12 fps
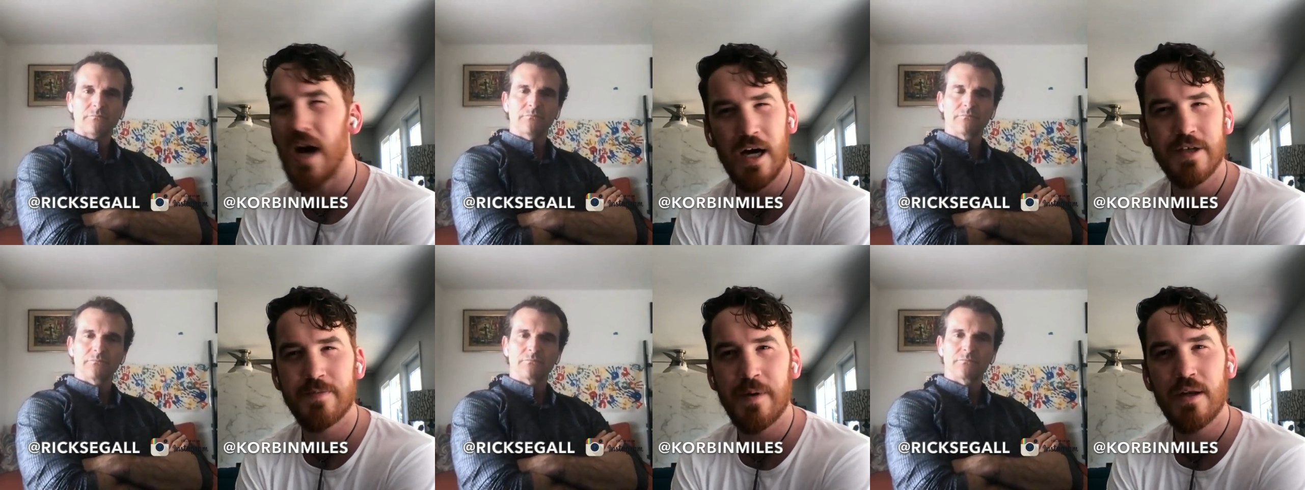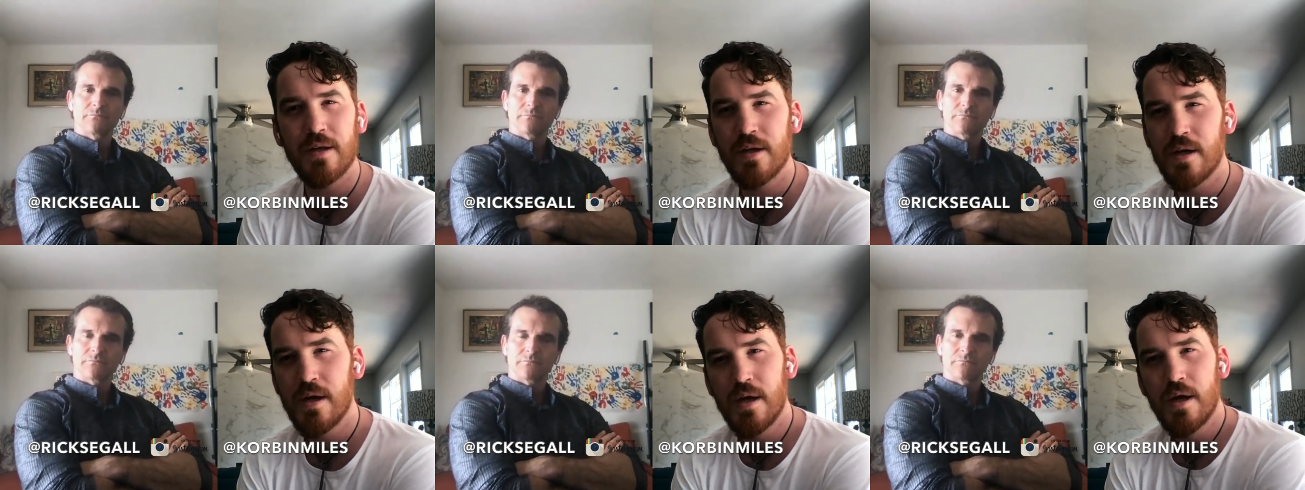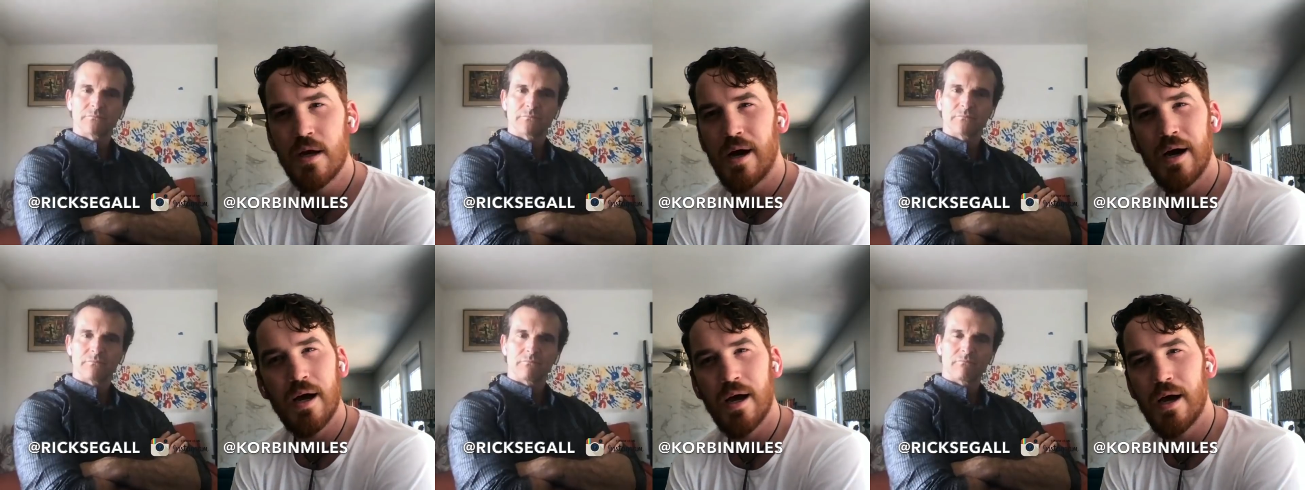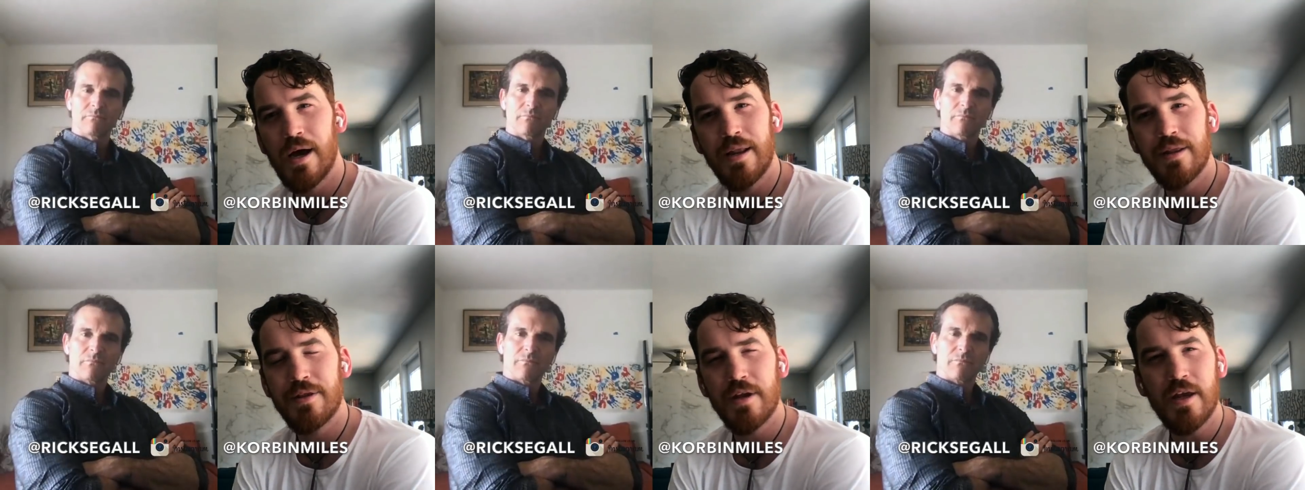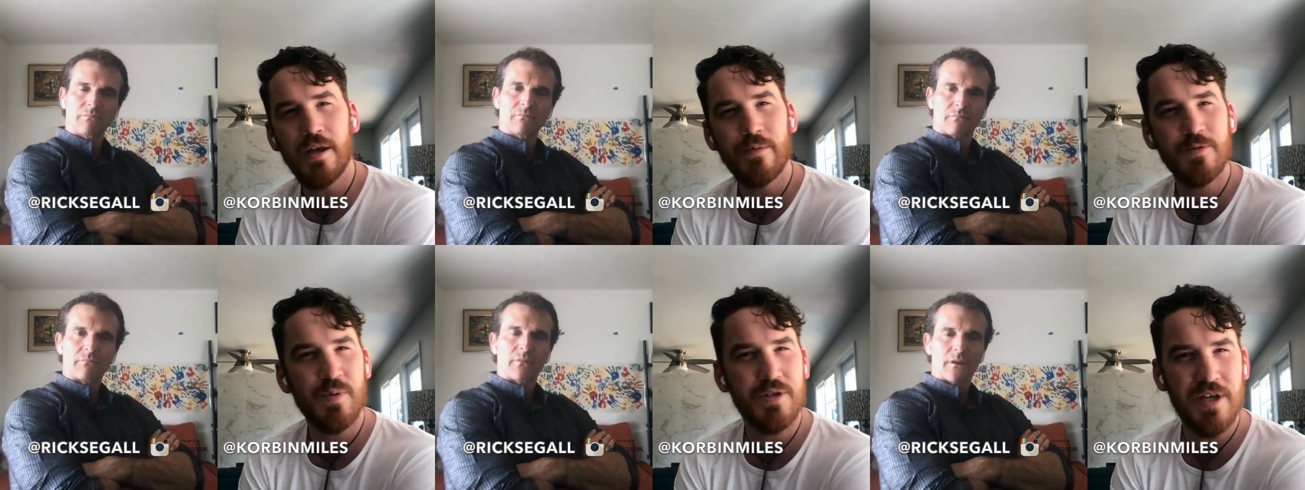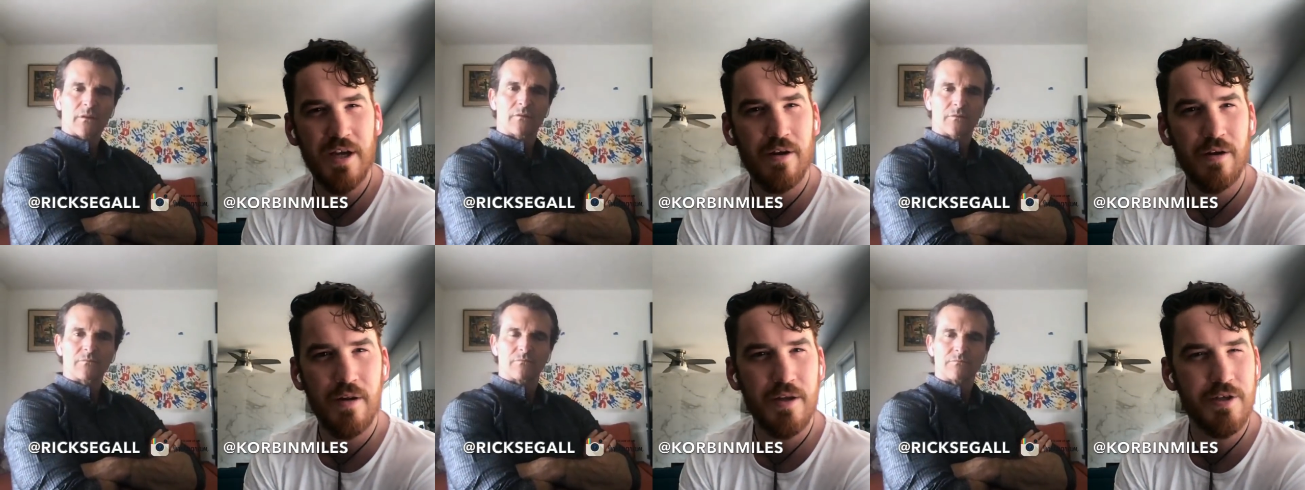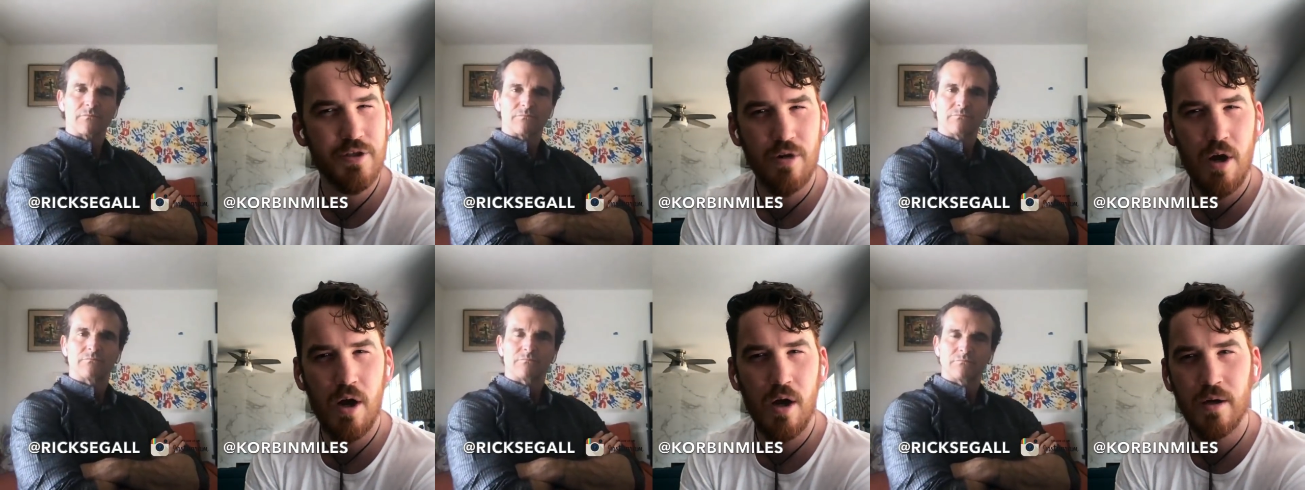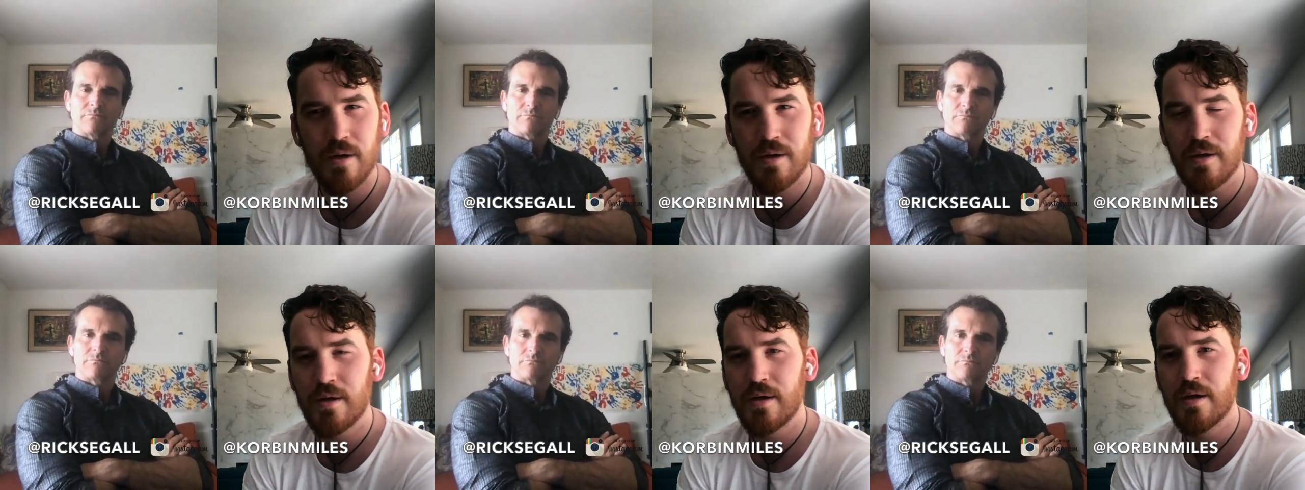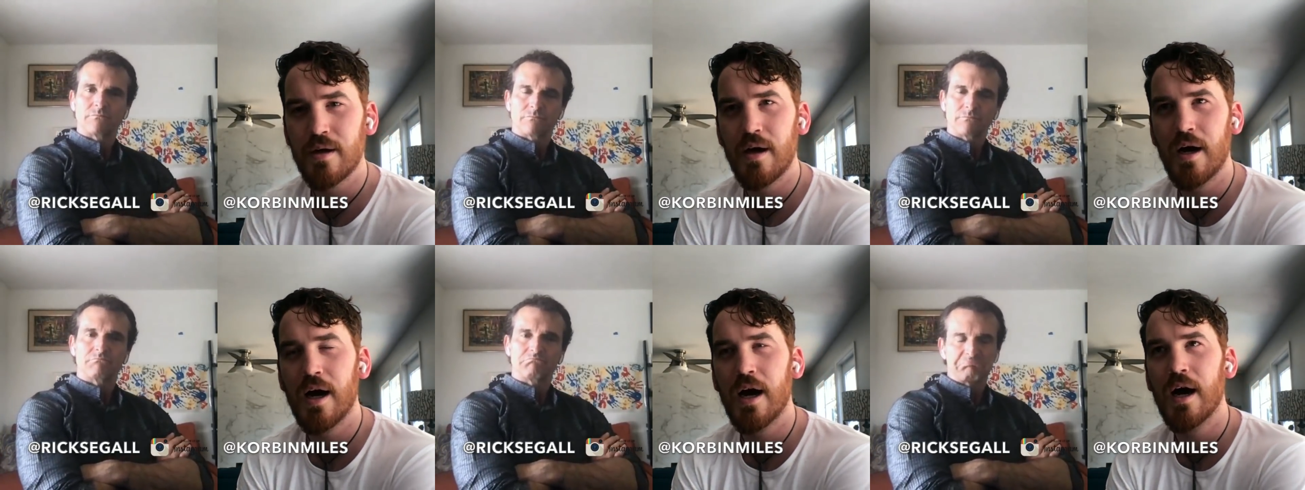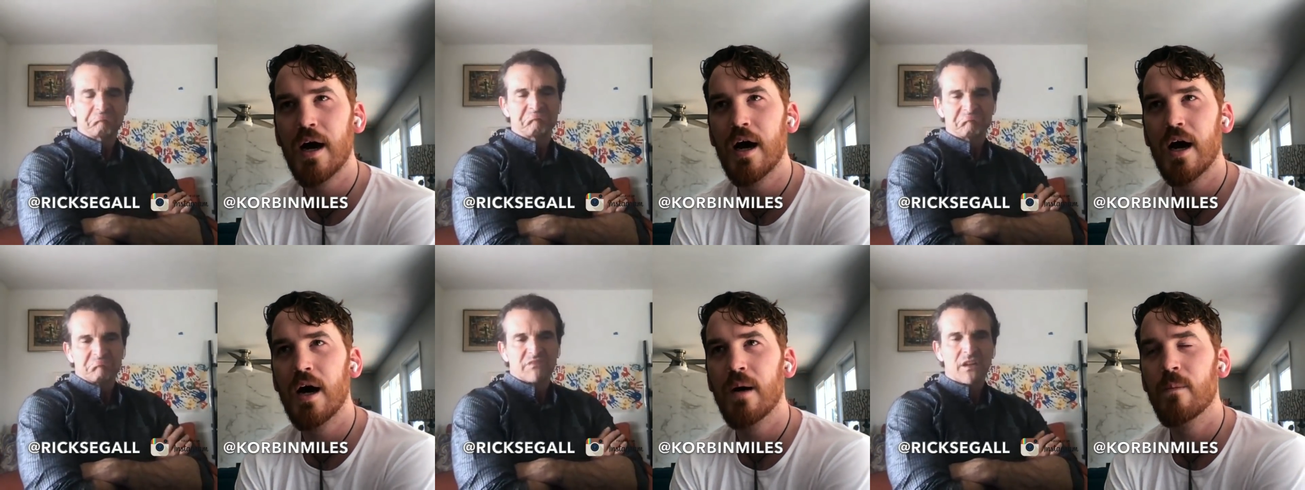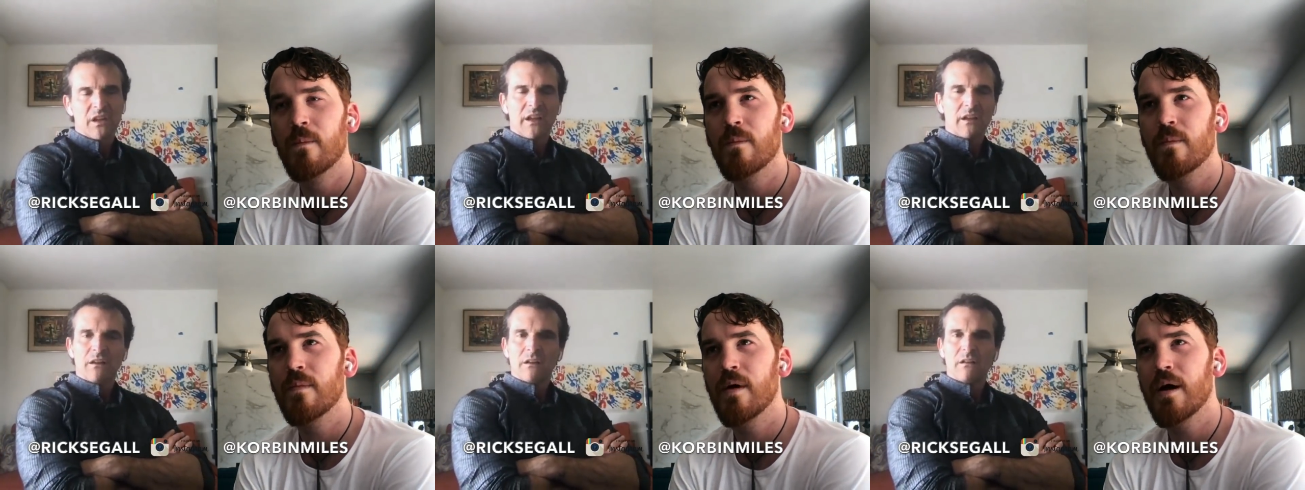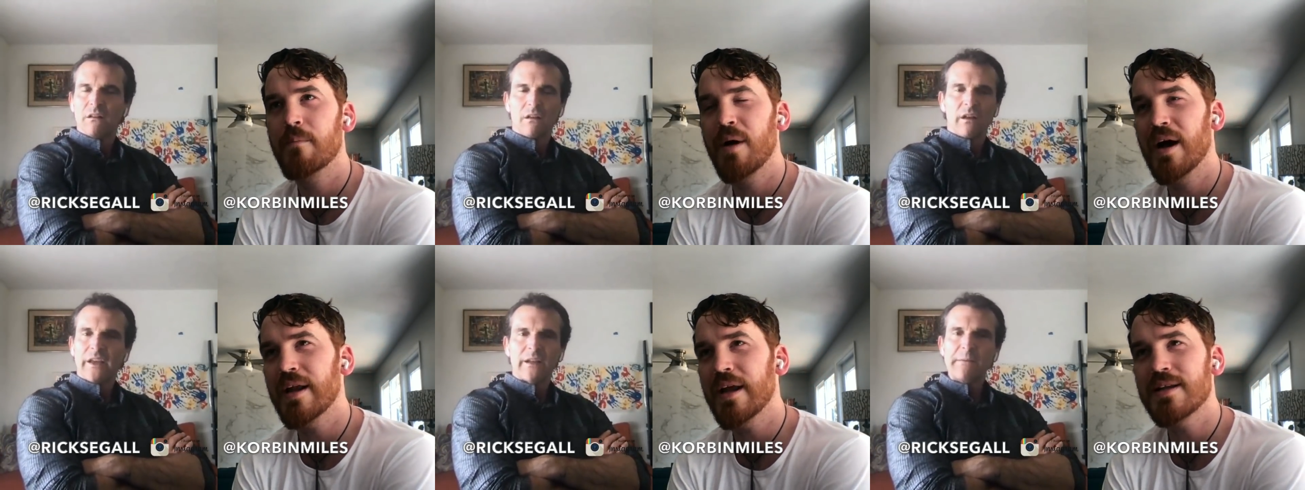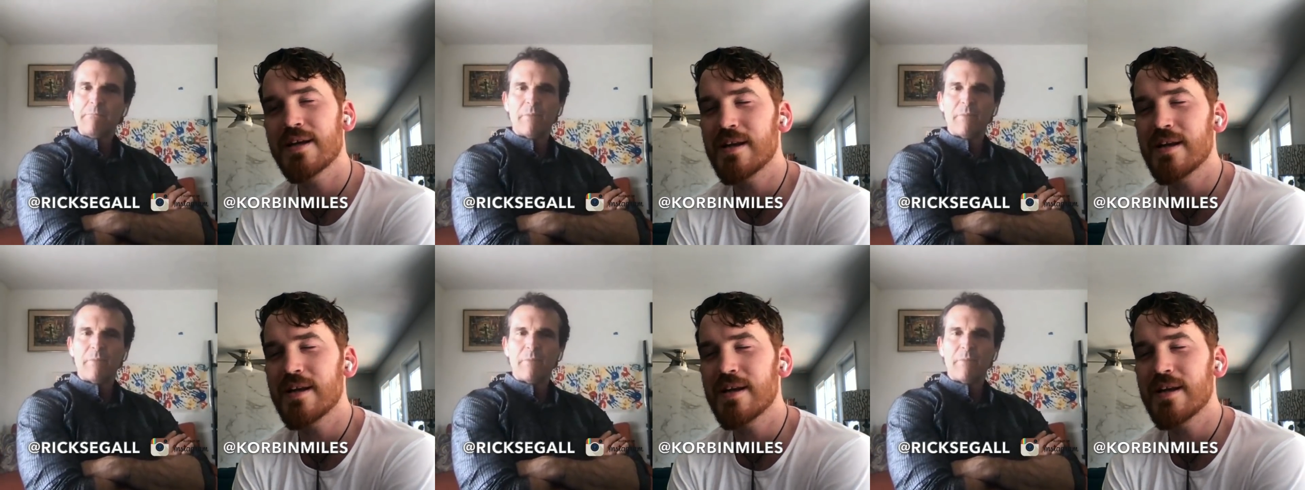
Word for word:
Speaker 1: the husband. Uh, I didn't think he was particularly strong. Um, but it, it